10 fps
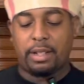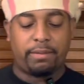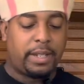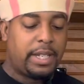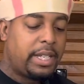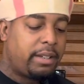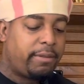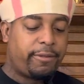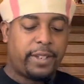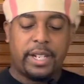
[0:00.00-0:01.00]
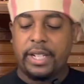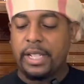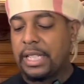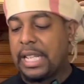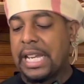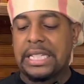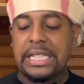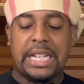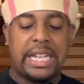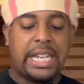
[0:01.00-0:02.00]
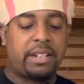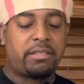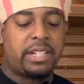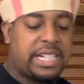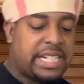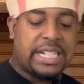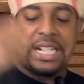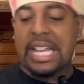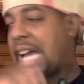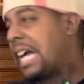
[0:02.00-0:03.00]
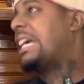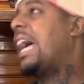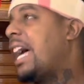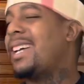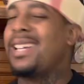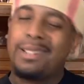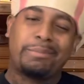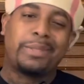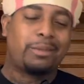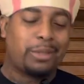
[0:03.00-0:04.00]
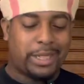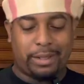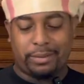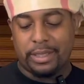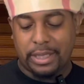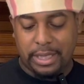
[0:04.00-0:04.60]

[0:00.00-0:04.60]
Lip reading: I'm feeling it look like a little hand grenade. But whatever.